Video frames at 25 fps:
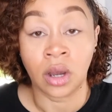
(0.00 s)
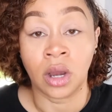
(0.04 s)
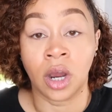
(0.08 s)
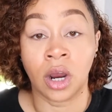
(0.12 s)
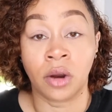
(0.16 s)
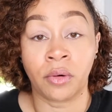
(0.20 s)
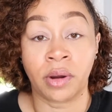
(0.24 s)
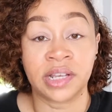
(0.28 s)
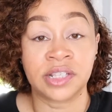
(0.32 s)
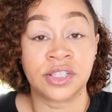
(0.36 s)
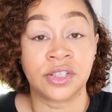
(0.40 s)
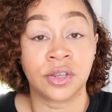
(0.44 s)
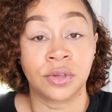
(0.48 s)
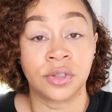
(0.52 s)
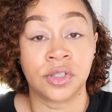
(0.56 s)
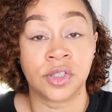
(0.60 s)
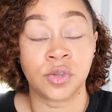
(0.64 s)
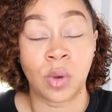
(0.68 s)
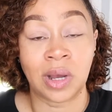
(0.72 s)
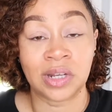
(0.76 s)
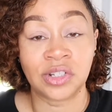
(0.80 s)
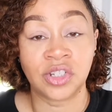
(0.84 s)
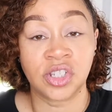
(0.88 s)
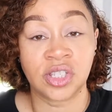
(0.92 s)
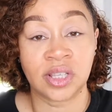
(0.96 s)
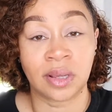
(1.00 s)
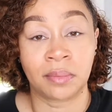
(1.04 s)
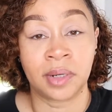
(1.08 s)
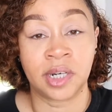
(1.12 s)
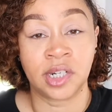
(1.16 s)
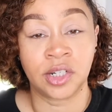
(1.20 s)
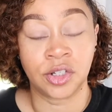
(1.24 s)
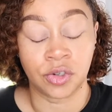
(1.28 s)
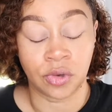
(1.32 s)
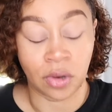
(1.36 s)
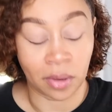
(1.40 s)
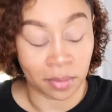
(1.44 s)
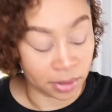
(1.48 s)
All right, so the swatches I'm
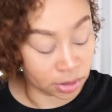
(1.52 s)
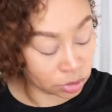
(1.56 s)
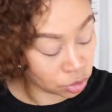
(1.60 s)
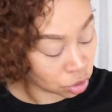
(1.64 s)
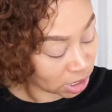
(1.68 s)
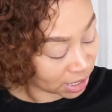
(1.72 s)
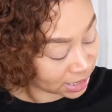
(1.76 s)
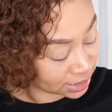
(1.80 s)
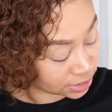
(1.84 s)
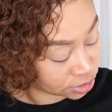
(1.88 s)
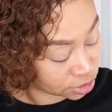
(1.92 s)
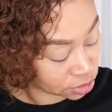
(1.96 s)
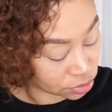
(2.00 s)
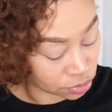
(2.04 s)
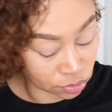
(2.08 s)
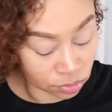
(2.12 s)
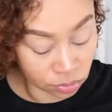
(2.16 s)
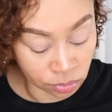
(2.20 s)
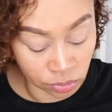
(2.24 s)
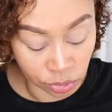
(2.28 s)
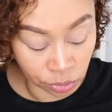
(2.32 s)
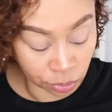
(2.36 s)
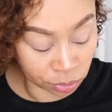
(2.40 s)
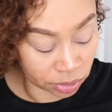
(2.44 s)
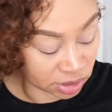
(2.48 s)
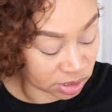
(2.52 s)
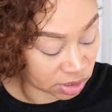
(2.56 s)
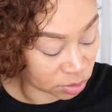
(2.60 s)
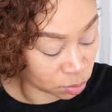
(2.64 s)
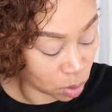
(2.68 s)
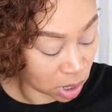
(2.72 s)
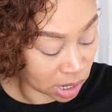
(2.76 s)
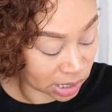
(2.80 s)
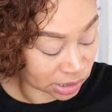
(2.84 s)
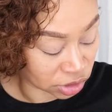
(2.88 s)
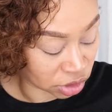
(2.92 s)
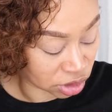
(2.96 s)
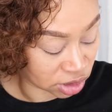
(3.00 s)
gonna do, I'm gonna try to do three
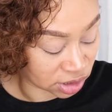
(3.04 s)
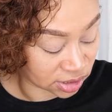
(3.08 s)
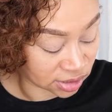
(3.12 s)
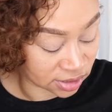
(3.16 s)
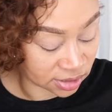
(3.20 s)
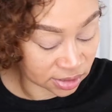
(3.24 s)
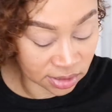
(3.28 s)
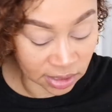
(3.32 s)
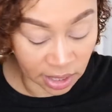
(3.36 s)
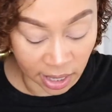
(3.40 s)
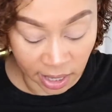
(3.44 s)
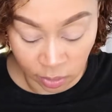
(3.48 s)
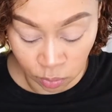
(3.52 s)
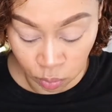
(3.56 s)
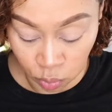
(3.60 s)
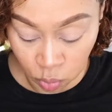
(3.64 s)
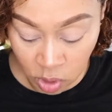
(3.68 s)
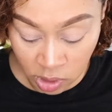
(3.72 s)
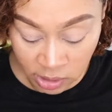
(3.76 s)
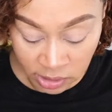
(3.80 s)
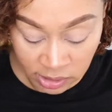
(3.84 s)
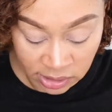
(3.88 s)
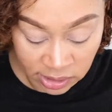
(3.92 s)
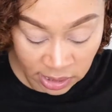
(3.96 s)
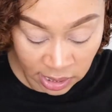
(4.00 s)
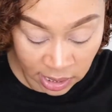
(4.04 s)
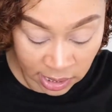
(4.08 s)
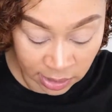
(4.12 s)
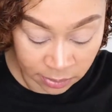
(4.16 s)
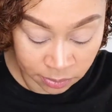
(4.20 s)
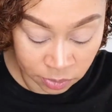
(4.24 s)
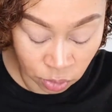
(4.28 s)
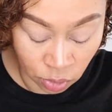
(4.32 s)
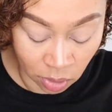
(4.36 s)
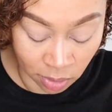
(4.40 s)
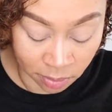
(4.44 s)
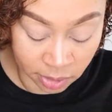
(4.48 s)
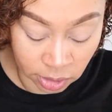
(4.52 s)
swatches at one time.
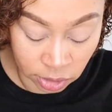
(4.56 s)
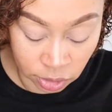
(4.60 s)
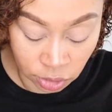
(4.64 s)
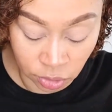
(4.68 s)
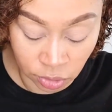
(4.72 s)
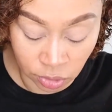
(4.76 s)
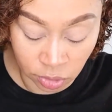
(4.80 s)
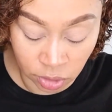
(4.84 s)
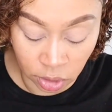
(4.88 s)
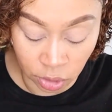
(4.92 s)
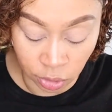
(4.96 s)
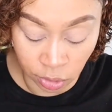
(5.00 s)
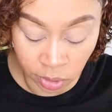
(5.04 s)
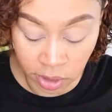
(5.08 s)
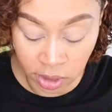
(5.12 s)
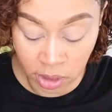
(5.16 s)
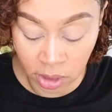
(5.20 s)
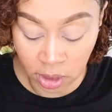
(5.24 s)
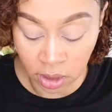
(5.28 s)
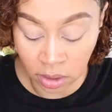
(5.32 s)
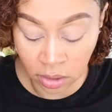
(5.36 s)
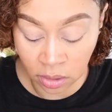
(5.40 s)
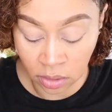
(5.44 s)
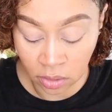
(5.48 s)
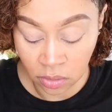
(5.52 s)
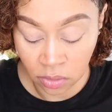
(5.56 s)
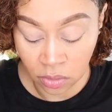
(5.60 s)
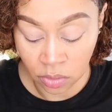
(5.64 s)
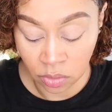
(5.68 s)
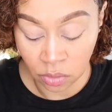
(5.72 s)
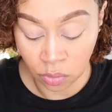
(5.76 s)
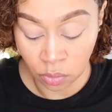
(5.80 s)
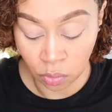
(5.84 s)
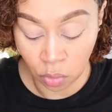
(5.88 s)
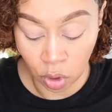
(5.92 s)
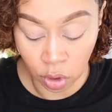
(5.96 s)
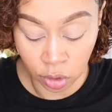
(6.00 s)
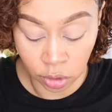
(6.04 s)
So I'm gonna do the green,
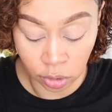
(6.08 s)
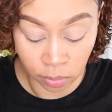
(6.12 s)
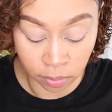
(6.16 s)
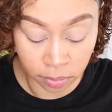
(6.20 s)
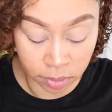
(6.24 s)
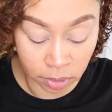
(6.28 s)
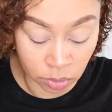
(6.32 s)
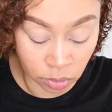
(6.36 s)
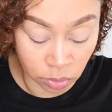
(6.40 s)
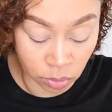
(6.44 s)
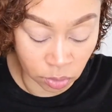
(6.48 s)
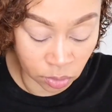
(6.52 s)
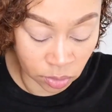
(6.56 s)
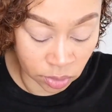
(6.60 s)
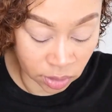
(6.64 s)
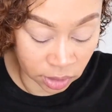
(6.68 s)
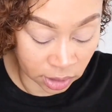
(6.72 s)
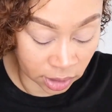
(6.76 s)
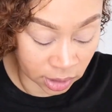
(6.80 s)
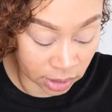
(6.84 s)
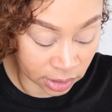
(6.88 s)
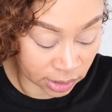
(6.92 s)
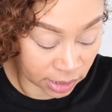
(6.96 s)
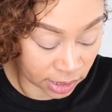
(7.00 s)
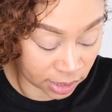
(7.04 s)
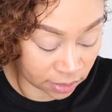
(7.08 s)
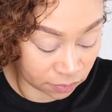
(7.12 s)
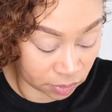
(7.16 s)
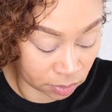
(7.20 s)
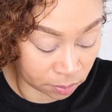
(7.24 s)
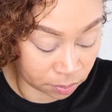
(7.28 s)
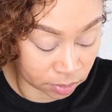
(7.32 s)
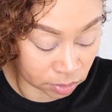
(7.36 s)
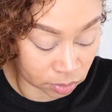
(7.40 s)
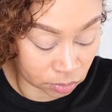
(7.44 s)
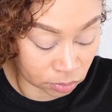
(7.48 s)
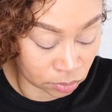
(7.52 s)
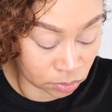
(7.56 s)
royal blue, and navy
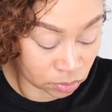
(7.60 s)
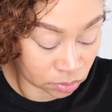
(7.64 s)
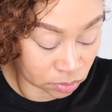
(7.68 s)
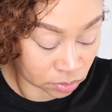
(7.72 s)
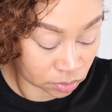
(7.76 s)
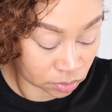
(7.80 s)
blue.